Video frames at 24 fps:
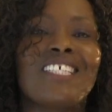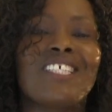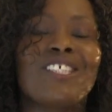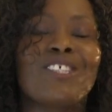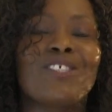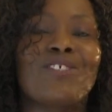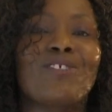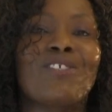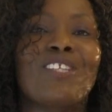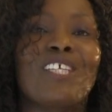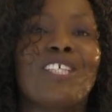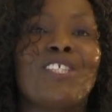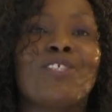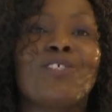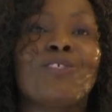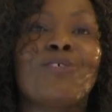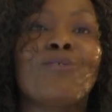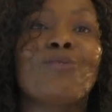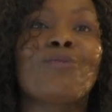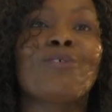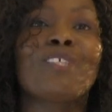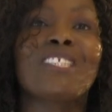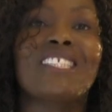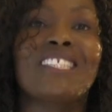so that
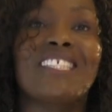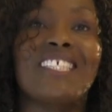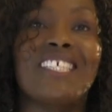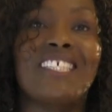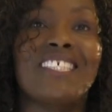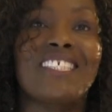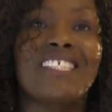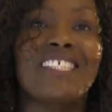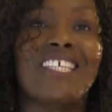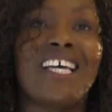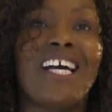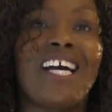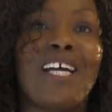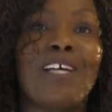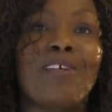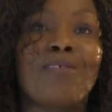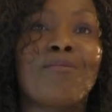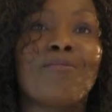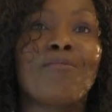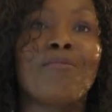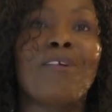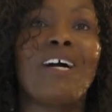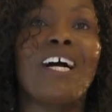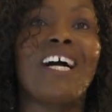you will take
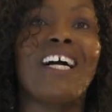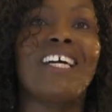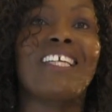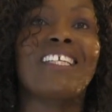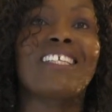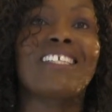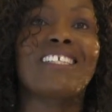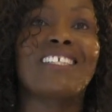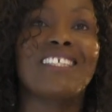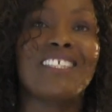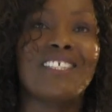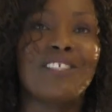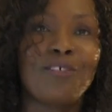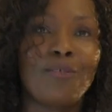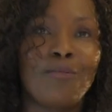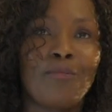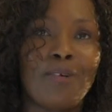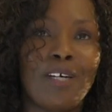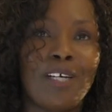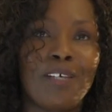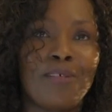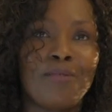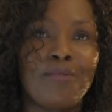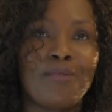time and read your
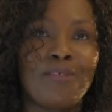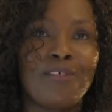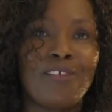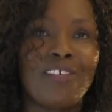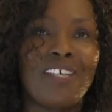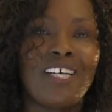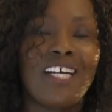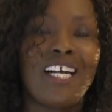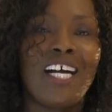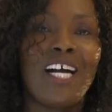Bible.